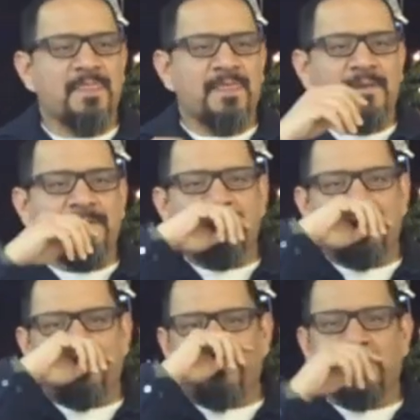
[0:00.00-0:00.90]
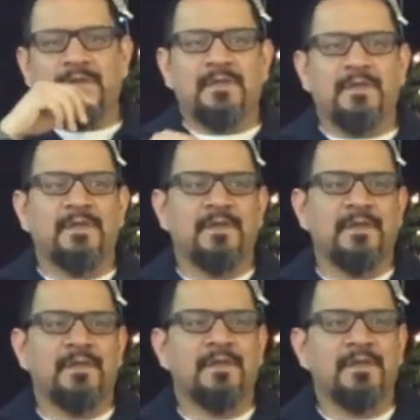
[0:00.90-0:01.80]

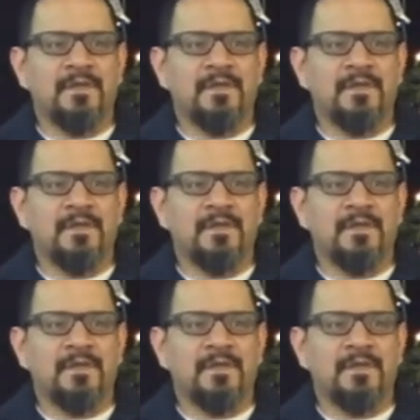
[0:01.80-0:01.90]
(silence)